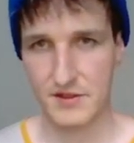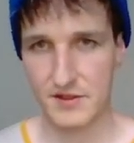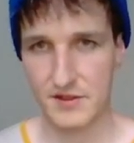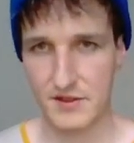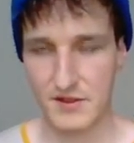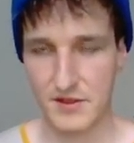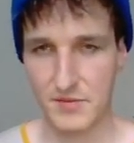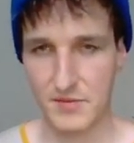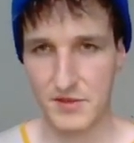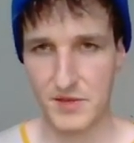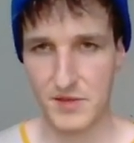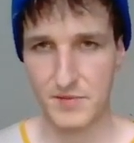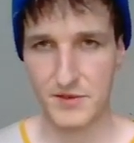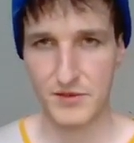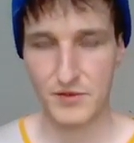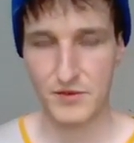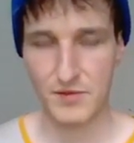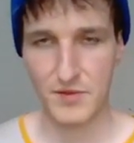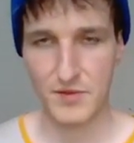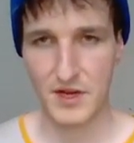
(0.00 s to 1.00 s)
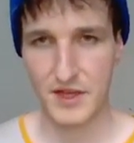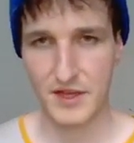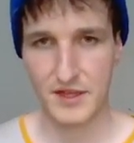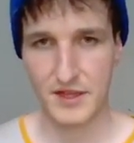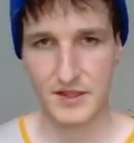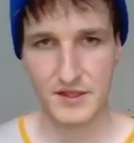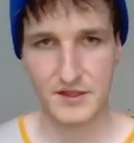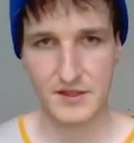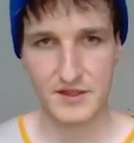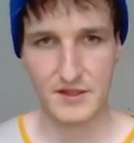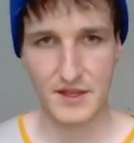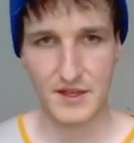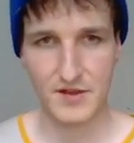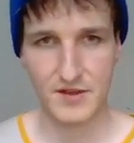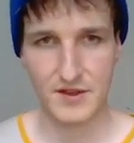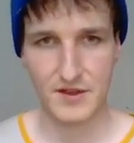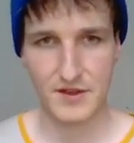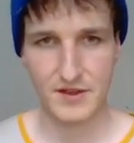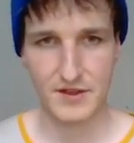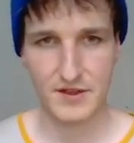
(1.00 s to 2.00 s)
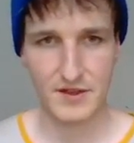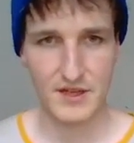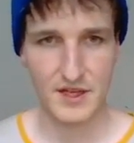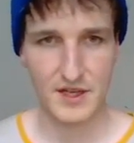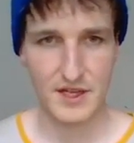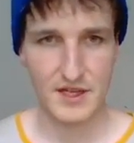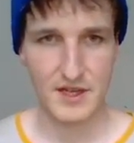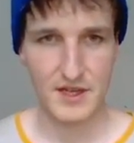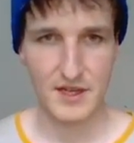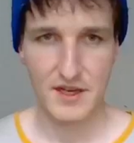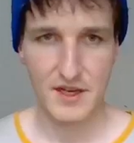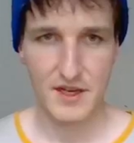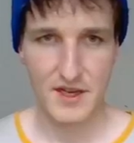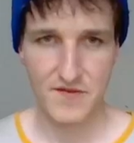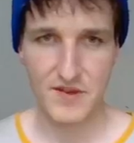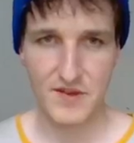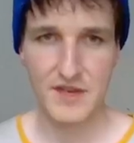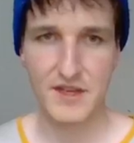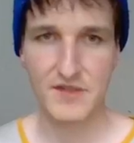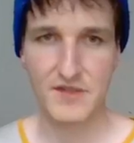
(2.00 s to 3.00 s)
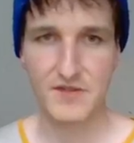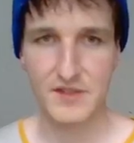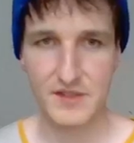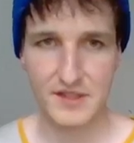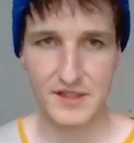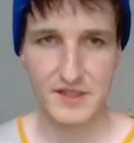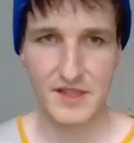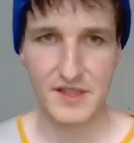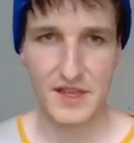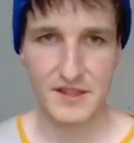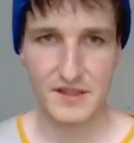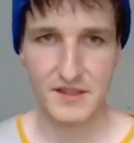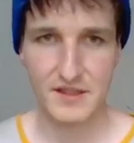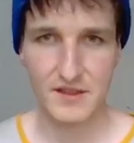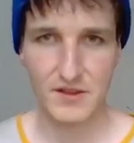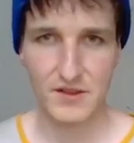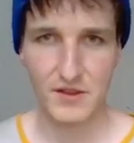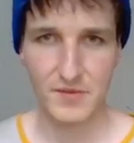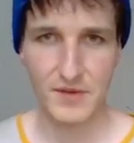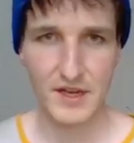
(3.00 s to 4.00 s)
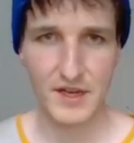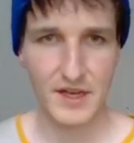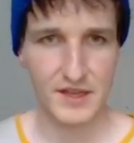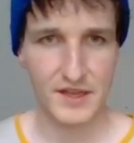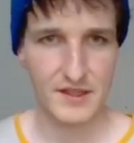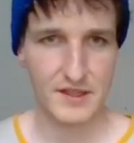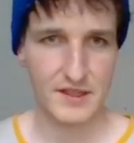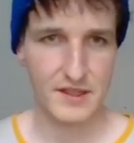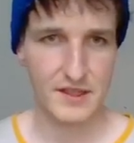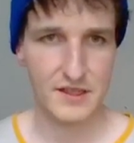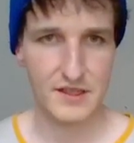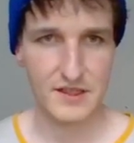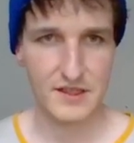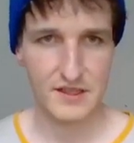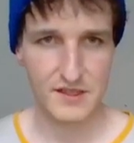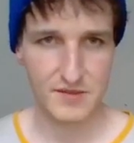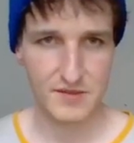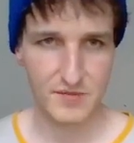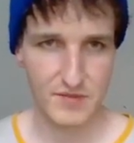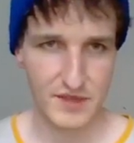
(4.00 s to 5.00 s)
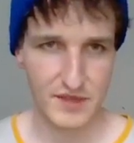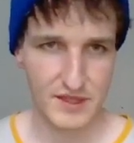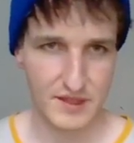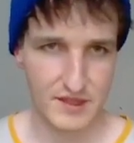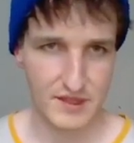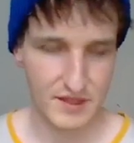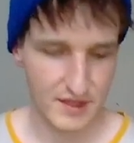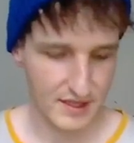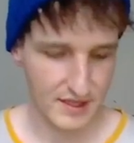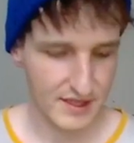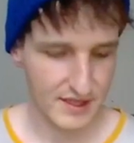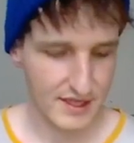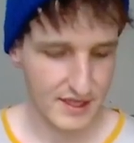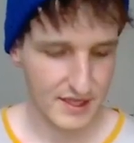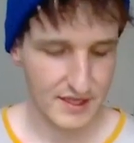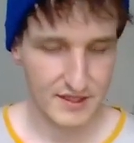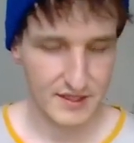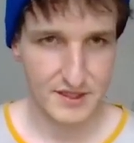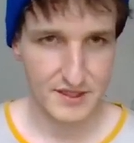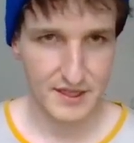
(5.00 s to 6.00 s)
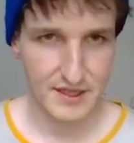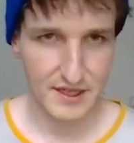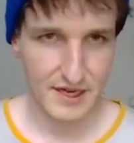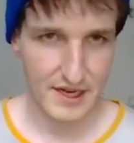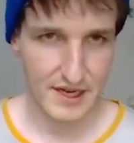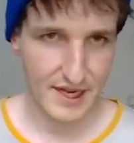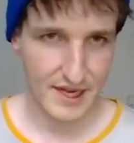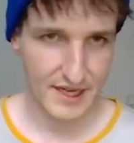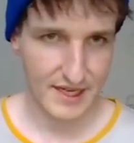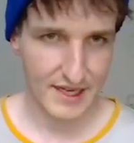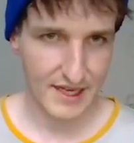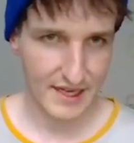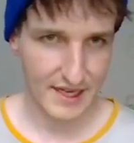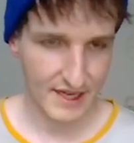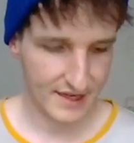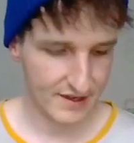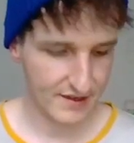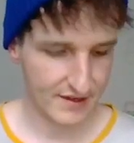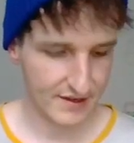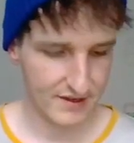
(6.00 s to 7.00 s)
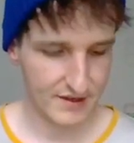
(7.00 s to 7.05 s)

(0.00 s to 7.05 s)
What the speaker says: the people who play it. It's never, even if it's that determined than this, but still I can